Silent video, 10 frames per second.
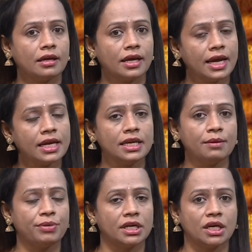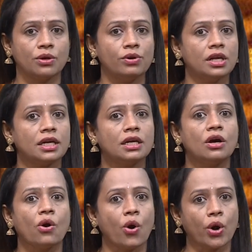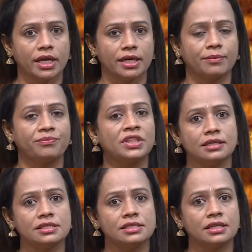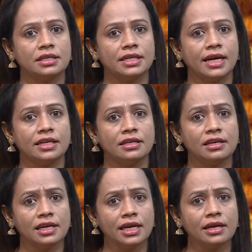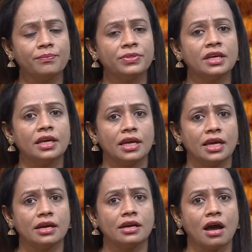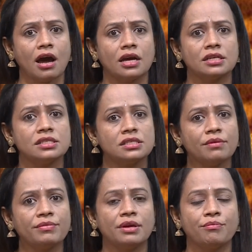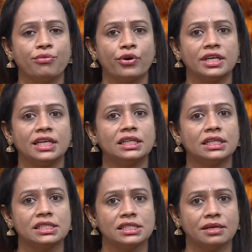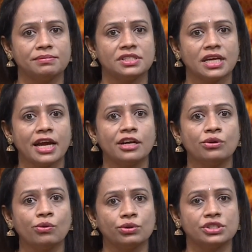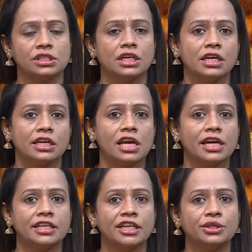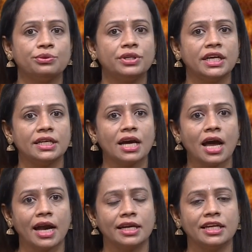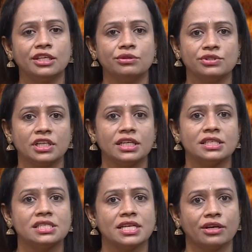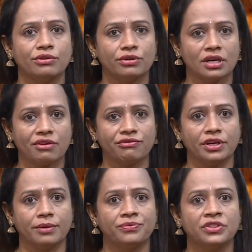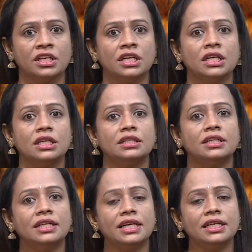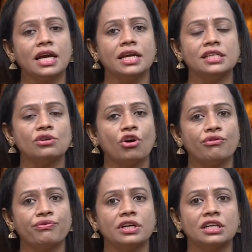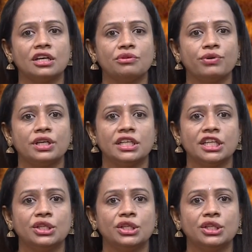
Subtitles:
any particular order. Certainly, here are some important concepts and notes related to data hiding using steganography. The data is often converted